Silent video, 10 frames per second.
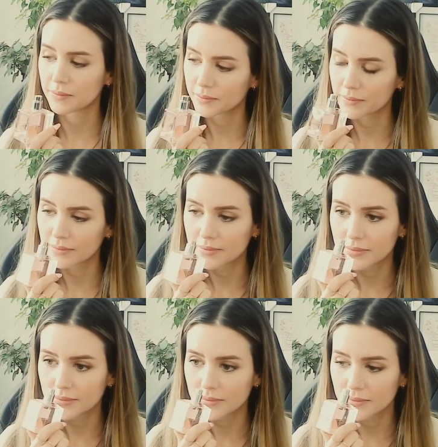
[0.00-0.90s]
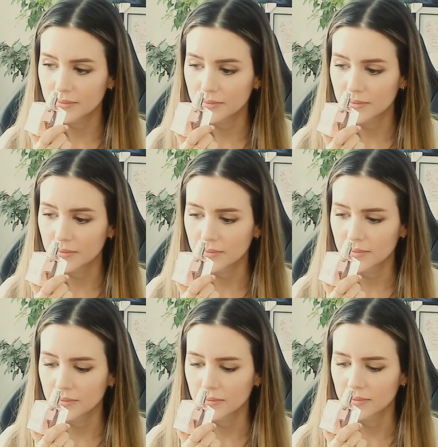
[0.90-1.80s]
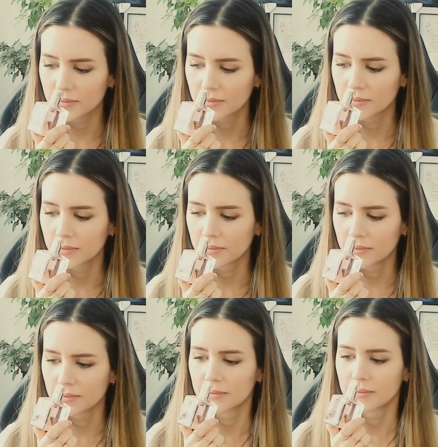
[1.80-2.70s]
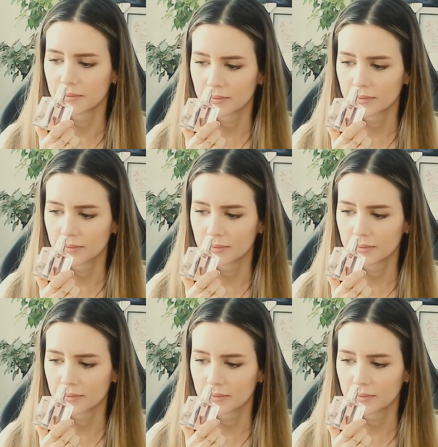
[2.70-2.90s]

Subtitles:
(silence)